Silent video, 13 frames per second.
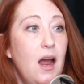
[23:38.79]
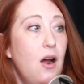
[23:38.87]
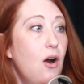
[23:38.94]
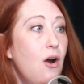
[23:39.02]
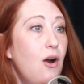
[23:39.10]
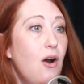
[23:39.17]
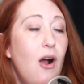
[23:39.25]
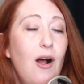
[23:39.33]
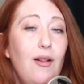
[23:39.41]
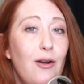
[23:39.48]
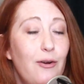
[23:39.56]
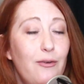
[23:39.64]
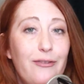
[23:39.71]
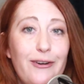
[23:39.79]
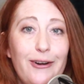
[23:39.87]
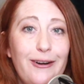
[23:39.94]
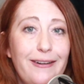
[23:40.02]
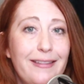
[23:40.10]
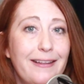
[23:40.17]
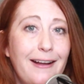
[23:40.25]
are all
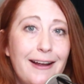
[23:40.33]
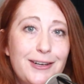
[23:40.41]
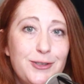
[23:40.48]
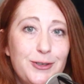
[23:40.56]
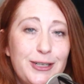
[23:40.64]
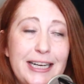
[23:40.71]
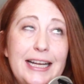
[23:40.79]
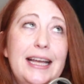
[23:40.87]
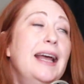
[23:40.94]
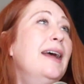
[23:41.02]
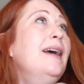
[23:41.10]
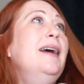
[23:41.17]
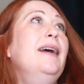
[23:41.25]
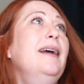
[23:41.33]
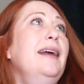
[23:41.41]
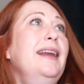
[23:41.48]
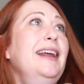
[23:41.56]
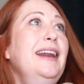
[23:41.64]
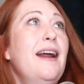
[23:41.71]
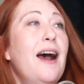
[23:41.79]
over the country
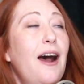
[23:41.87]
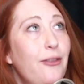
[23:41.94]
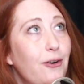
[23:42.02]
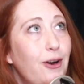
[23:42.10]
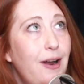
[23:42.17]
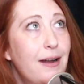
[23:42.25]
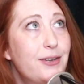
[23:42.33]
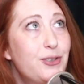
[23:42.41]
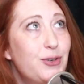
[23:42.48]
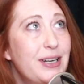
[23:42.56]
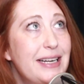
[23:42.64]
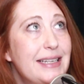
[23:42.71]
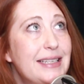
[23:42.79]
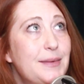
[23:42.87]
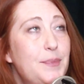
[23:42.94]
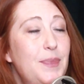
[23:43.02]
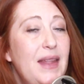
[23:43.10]
and in other countries.